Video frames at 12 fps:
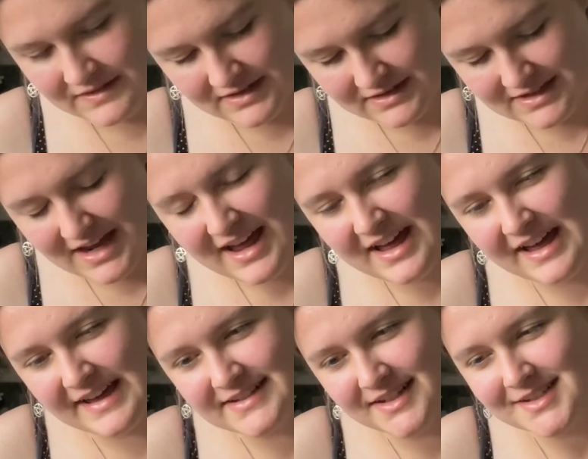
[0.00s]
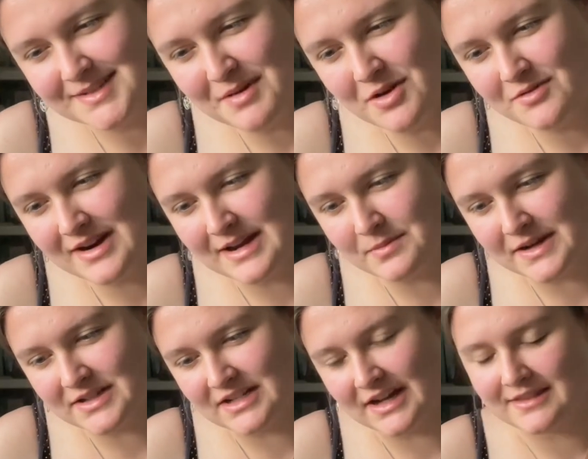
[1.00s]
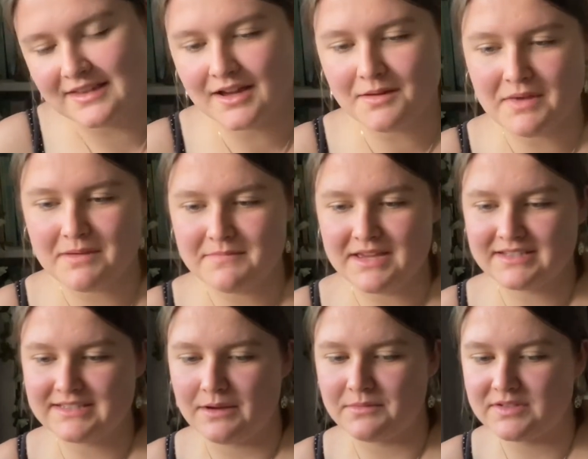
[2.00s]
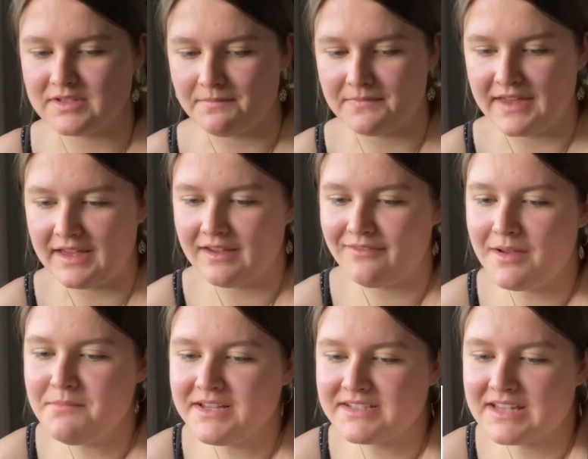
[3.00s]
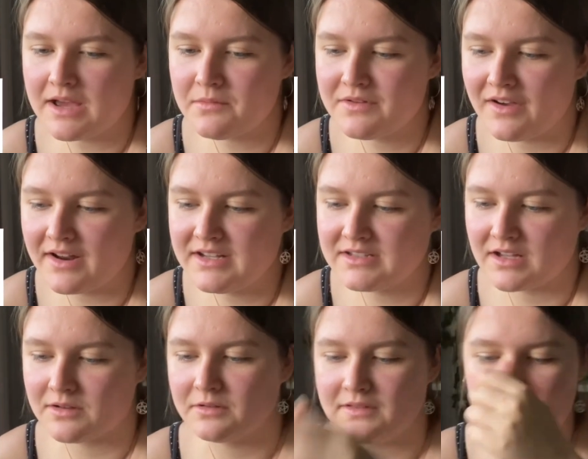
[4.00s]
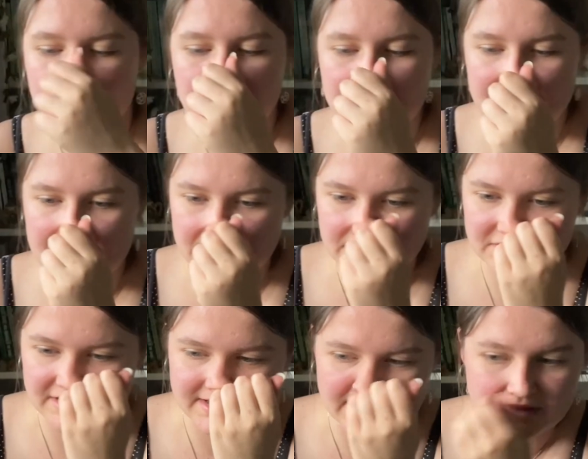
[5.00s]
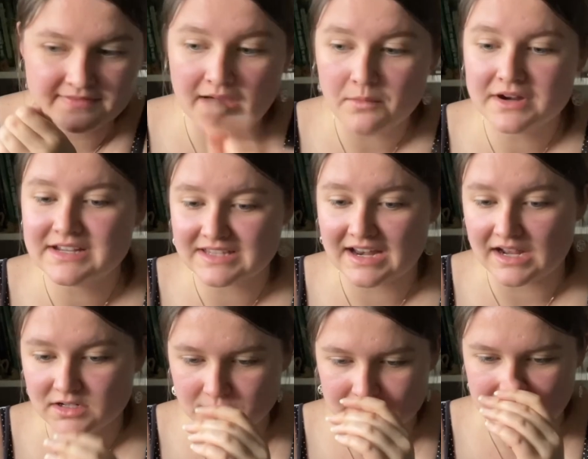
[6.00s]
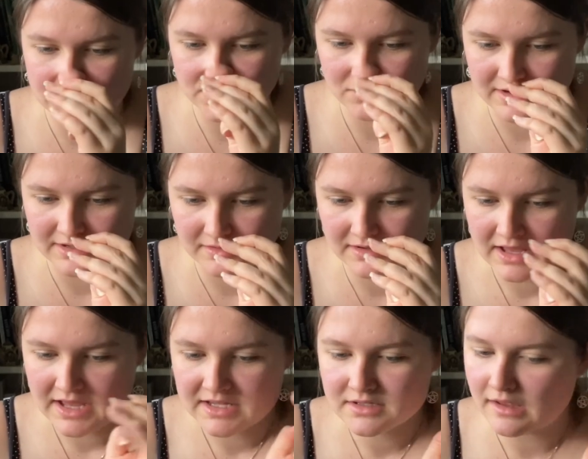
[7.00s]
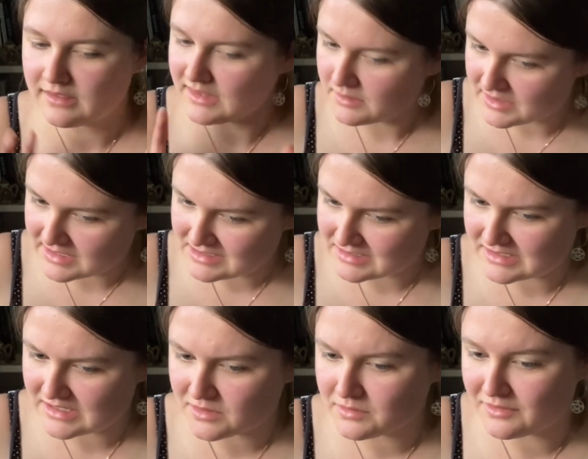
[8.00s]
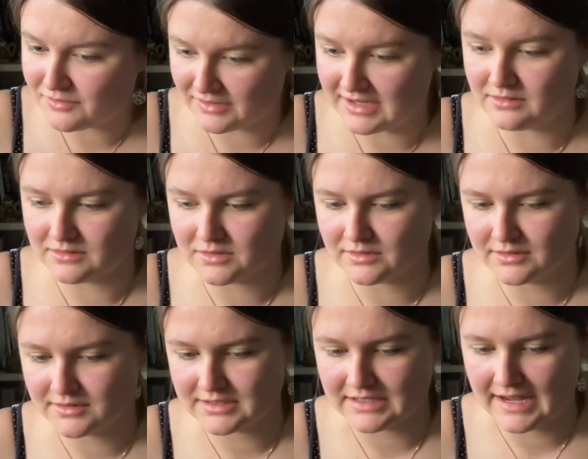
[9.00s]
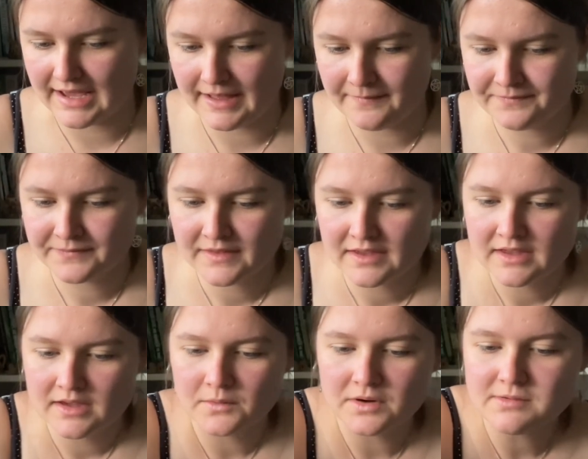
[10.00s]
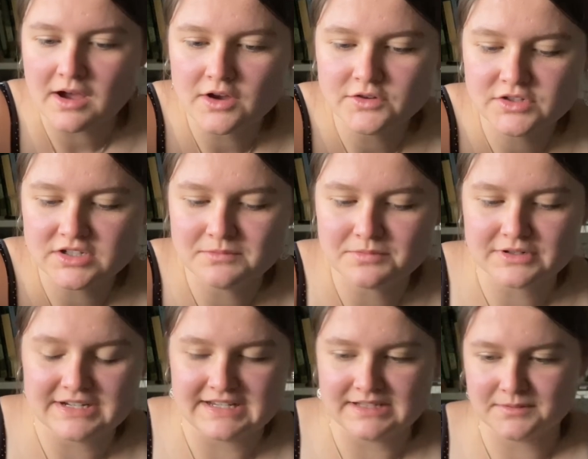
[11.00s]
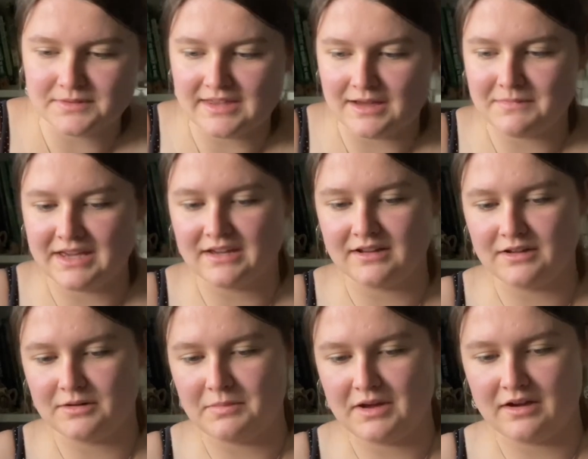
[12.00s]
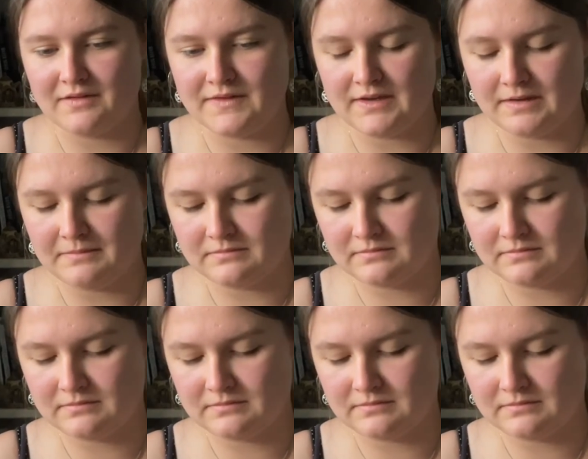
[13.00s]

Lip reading: Yeah, it does smell really witchy. I think I might mix that with something. If I mix that with honeysuckle, that would be interesting. And that one is an actual essential oil. So I think we're going to stick with fragrance oils today. What about Ocean Breeze? Would that make a good perfume?